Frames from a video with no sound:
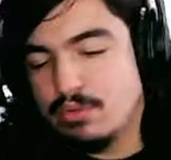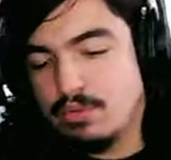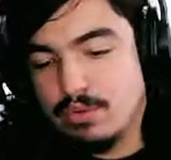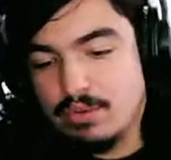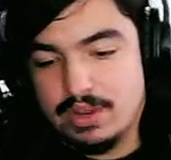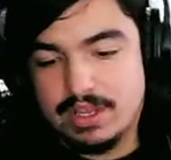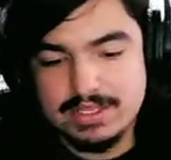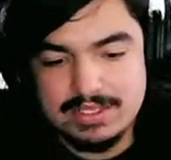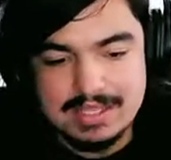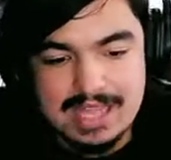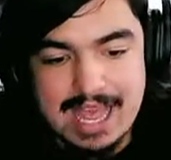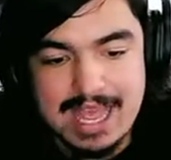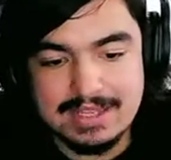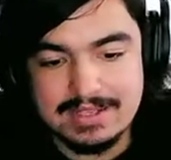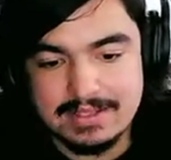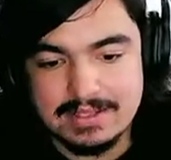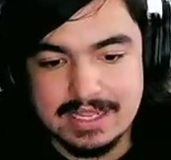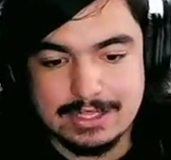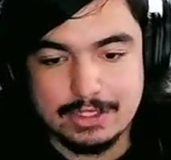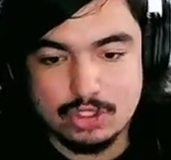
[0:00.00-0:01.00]
his
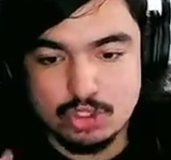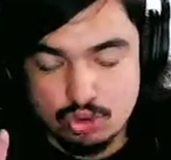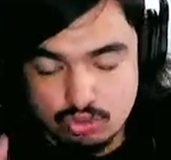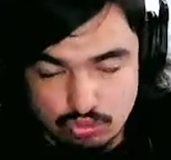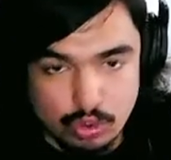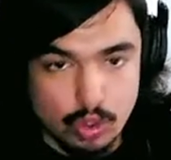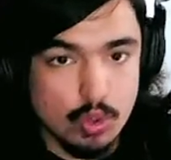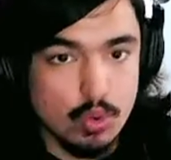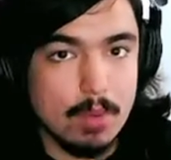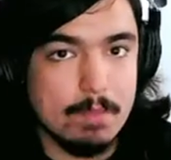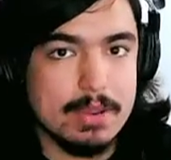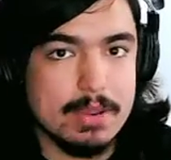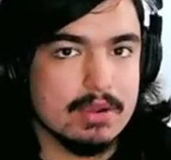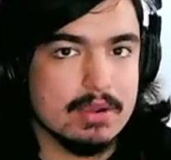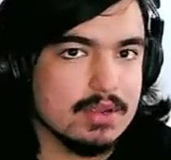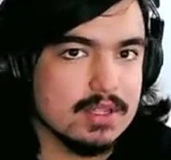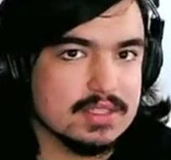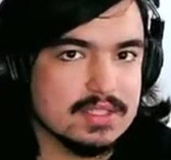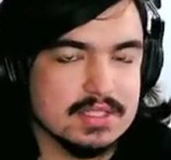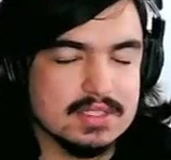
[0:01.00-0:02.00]
last like true
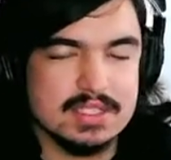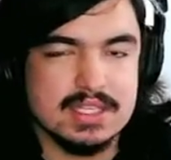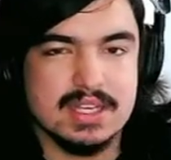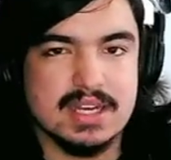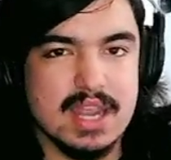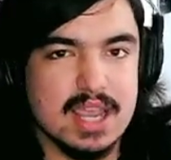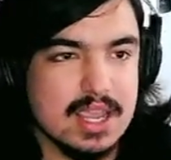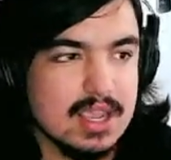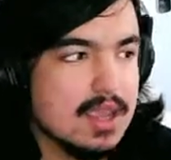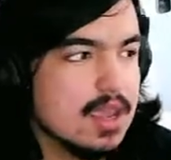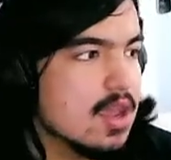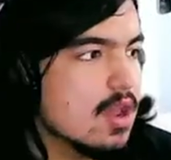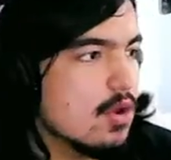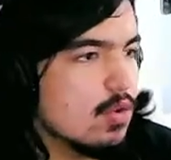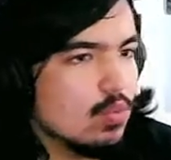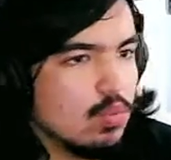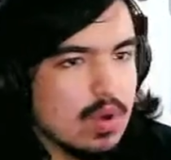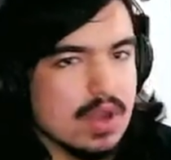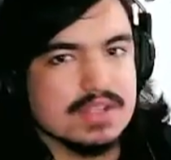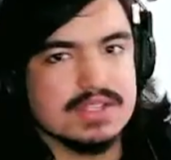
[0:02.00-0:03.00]
appearance in TNA
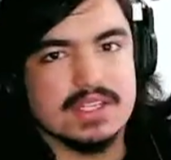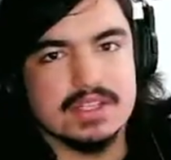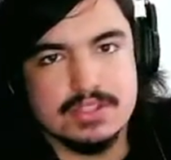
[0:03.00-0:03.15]
was in